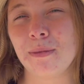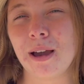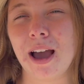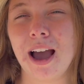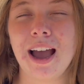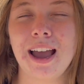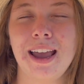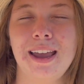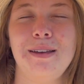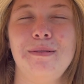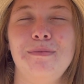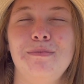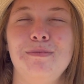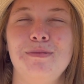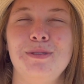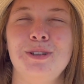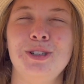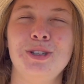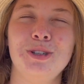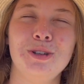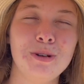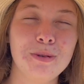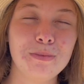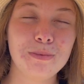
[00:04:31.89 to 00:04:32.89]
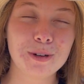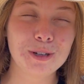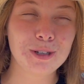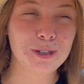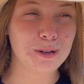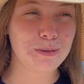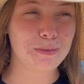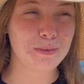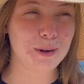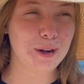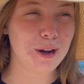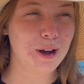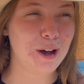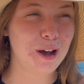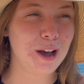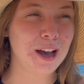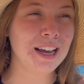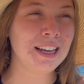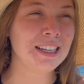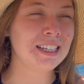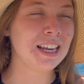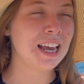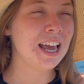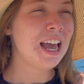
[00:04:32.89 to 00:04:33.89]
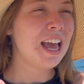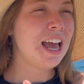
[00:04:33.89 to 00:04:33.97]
I am super, super hot.